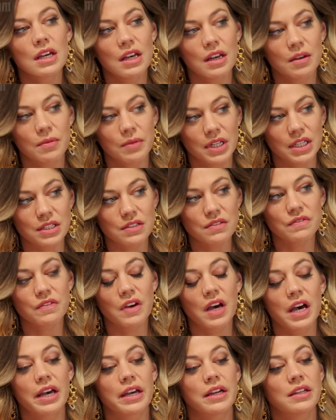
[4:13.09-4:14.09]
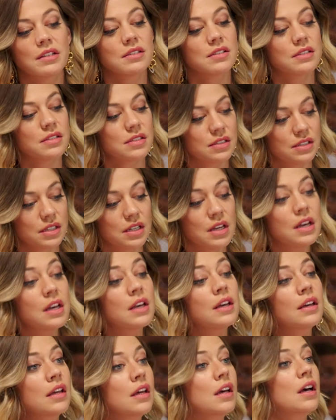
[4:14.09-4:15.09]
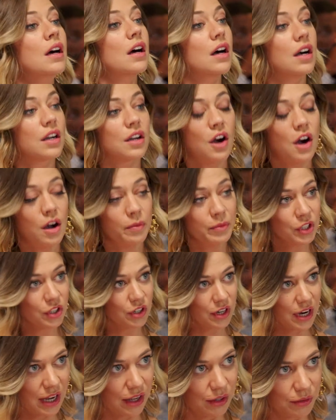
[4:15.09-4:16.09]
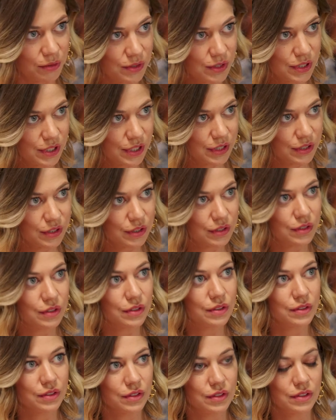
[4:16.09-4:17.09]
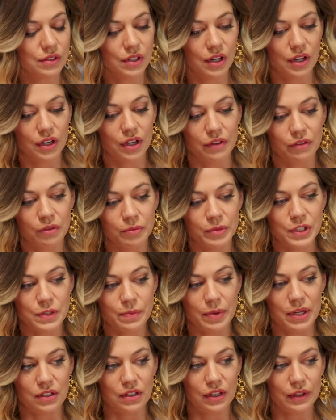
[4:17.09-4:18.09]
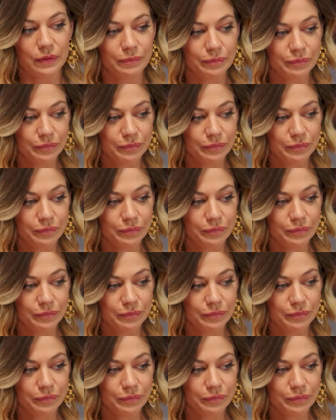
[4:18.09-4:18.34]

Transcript: And we need to find a common ground on government spending.